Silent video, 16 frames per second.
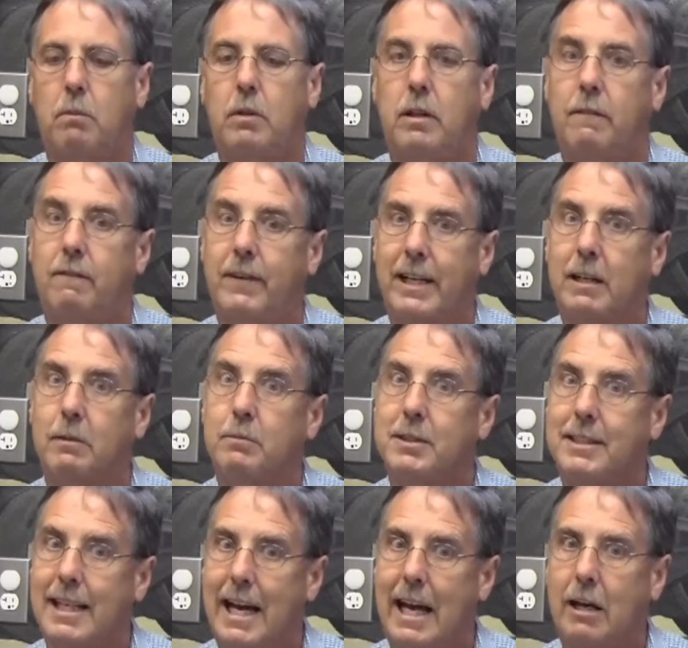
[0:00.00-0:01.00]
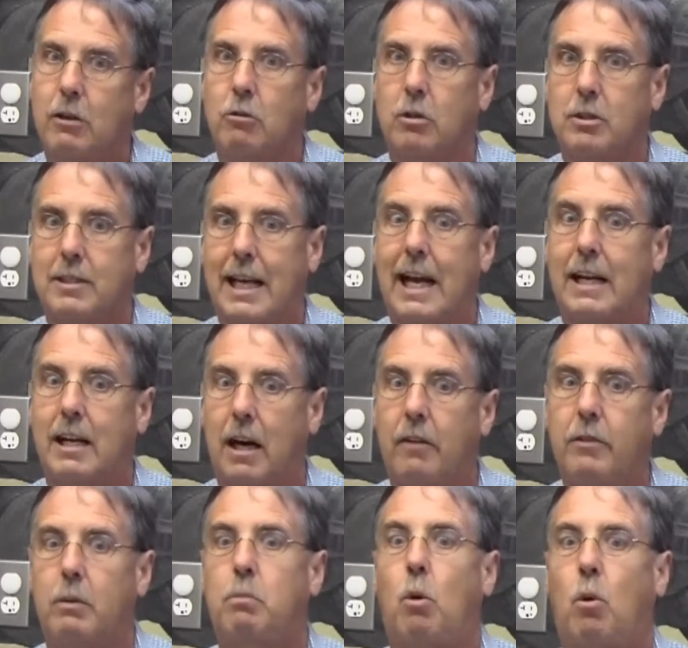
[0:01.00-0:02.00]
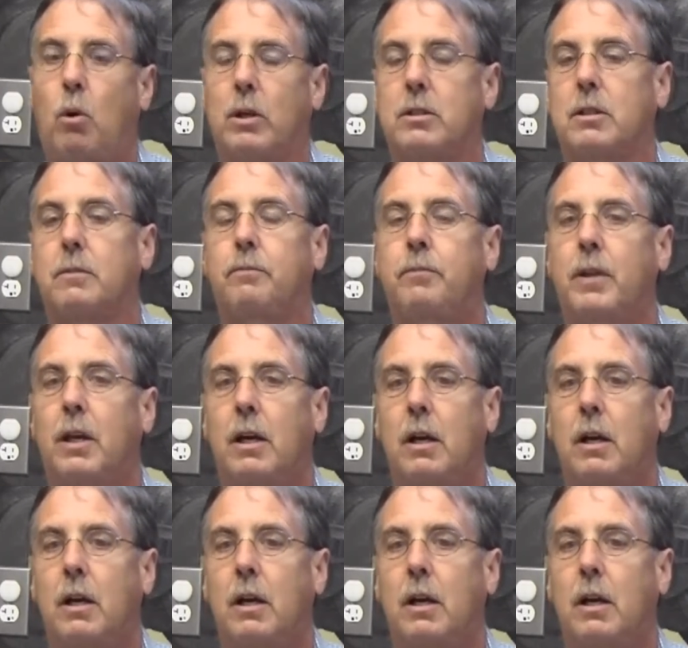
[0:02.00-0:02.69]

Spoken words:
the venom sac or a sac of the poison.